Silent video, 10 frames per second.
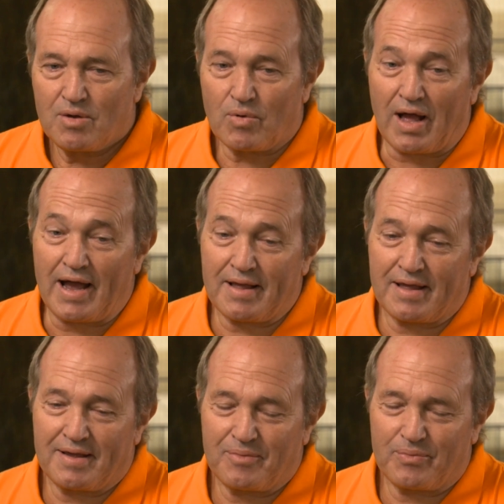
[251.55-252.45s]
Well, I,
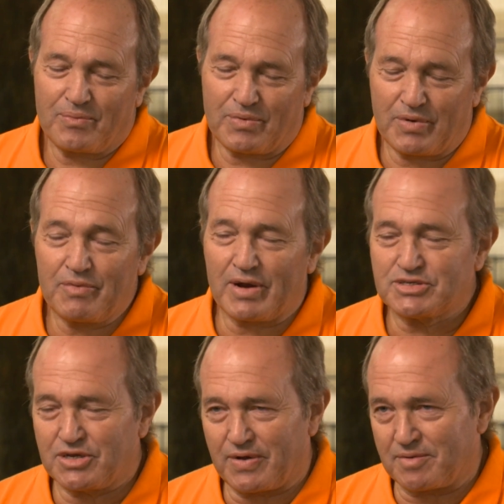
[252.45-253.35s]
when we
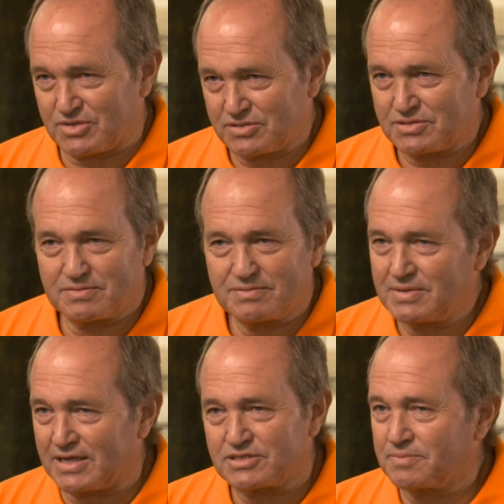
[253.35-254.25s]
rescue animals,
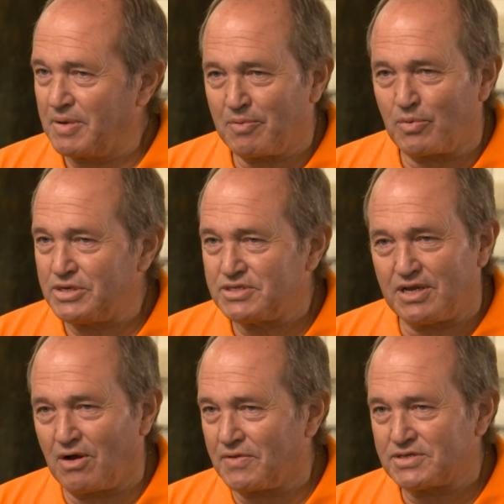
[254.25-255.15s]
that's the people we see all the